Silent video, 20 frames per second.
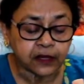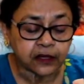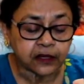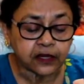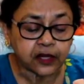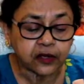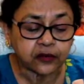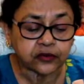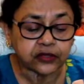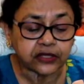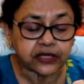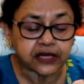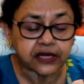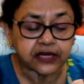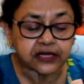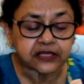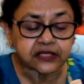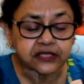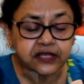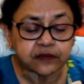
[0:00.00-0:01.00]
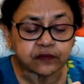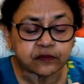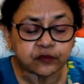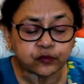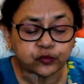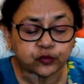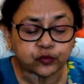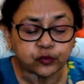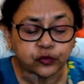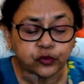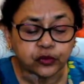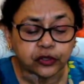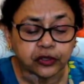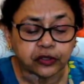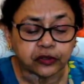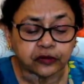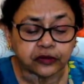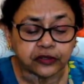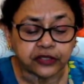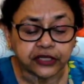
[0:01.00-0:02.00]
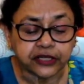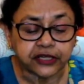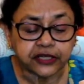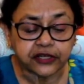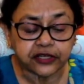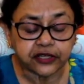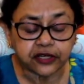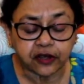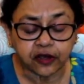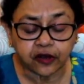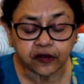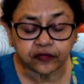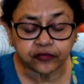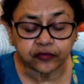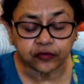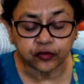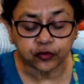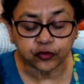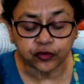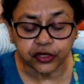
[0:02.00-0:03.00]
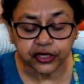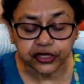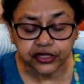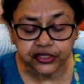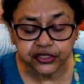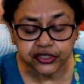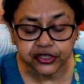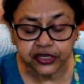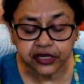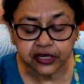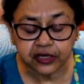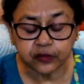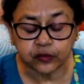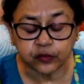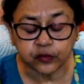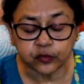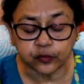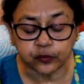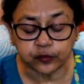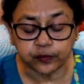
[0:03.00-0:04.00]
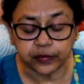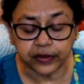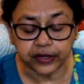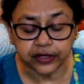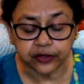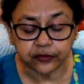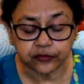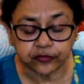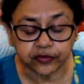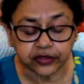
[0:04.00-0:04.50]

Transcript: Now there are some degree of rotational movement,